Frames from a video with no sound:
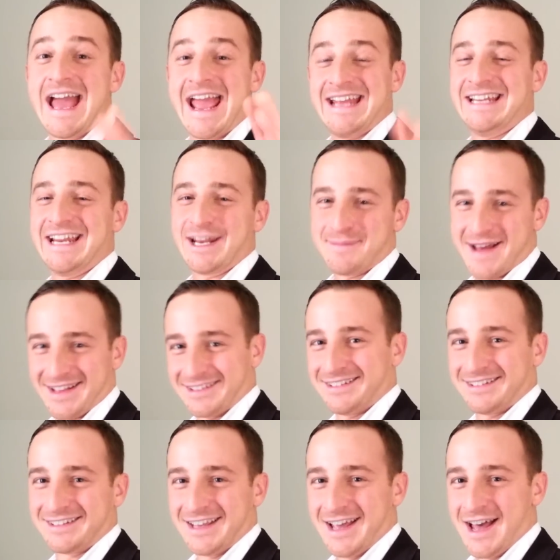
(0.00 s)
Hey dating
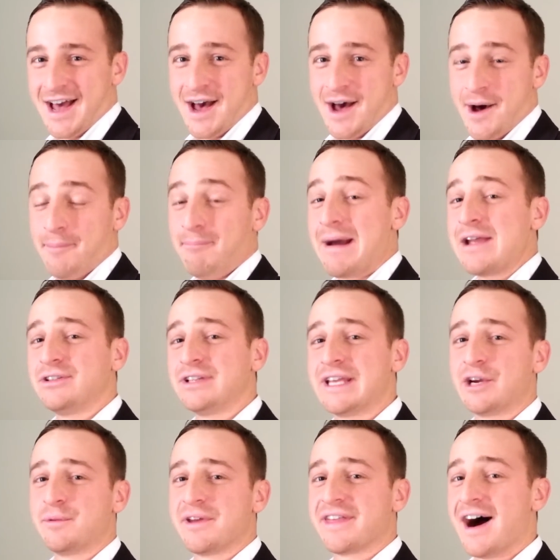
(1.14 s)
masses, Michael
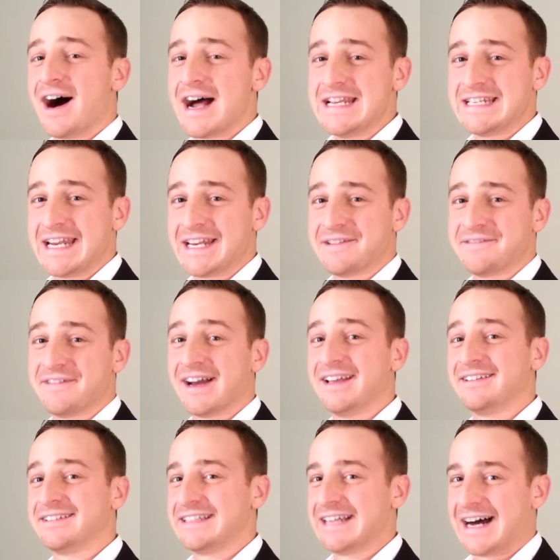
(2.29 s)
here with
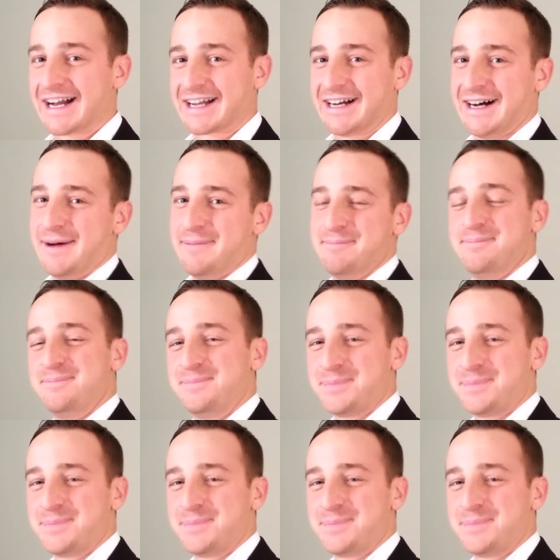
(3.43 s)
idateadvice.com.